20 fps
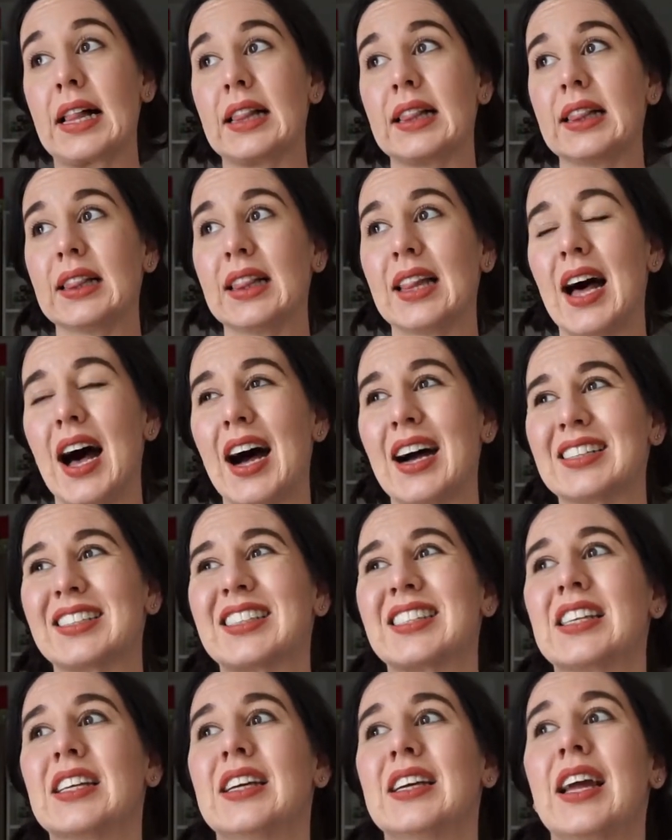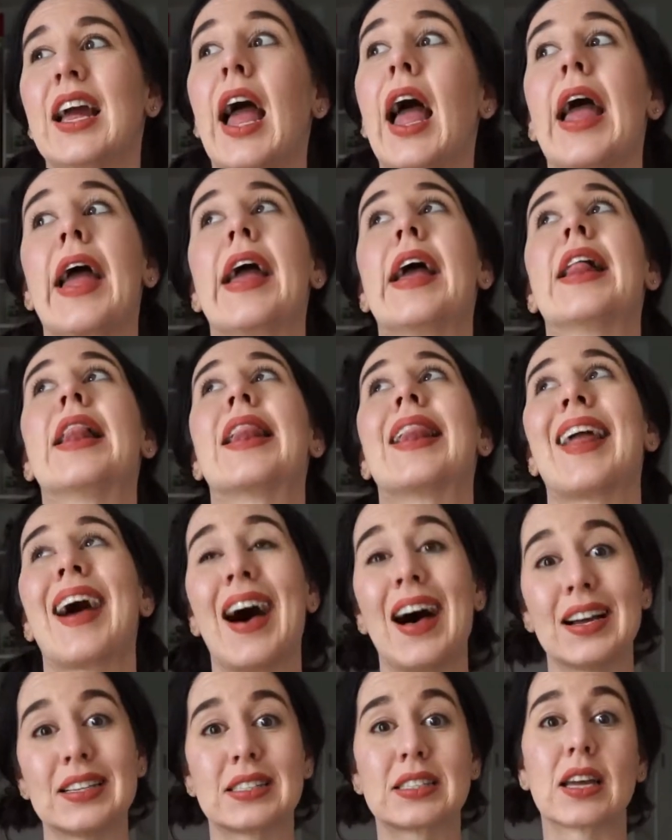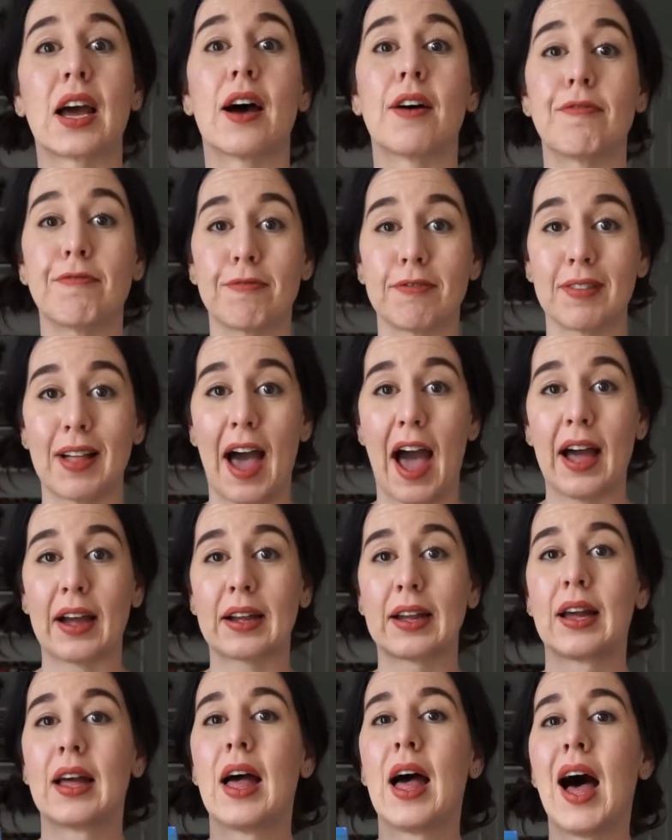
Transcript: lot of flack.